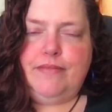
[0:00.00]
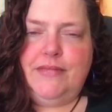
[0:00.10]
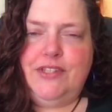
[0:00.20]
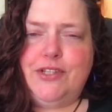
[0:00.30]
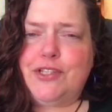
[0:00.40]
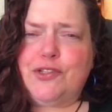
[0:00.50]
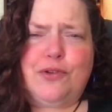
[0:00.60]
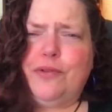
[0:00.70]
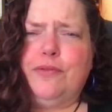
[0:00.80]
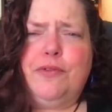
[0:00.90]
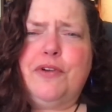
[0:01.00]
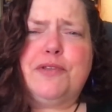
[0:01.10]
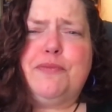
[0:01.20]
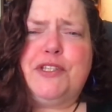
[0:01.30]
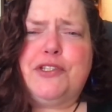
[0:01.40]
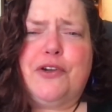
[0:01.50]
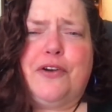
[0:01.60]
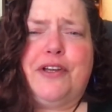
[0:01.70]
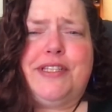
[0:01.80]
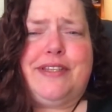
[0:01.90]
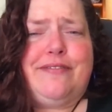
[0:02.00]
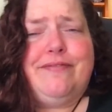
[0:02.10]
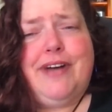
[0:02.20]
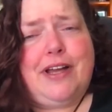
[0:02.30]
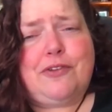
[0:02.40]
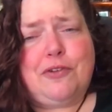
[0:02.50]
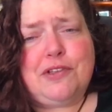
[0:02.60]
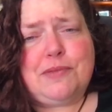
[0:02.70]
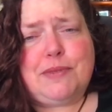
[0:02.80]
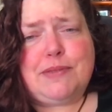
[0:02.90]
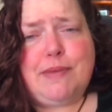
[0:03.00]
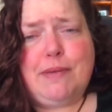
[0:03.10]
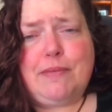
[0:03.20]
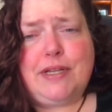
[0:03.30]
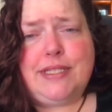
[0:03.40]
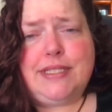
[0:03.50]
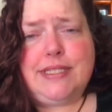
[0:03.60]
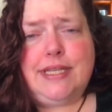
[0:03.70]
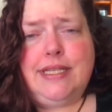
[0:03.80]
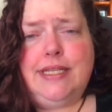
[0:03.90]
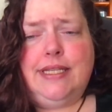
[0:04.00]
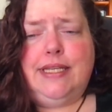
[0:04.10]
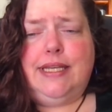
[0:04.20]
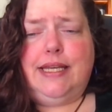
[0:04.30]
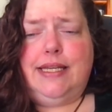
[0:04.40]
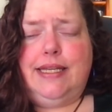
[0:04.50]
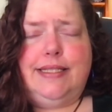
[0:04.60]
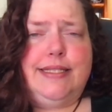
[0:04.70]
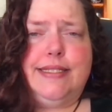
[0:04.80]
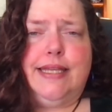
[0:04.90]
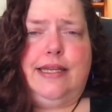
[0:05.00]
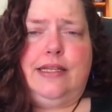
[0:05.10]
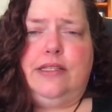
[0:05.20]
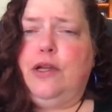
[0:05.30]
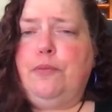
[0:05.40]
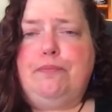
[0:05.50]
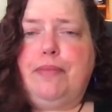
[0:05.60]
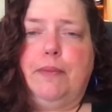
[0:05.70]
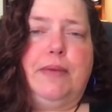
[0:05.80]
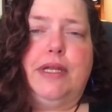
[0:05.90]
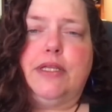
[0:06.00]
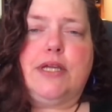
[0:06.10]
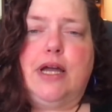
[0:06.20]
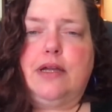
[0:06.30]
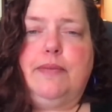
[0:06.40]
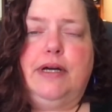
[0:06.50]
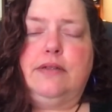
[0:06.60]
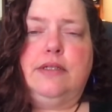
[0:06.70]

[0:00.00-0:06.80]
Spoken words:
just Christmas stories and fond Christmas memories, and decided, nope, I'm going to talk about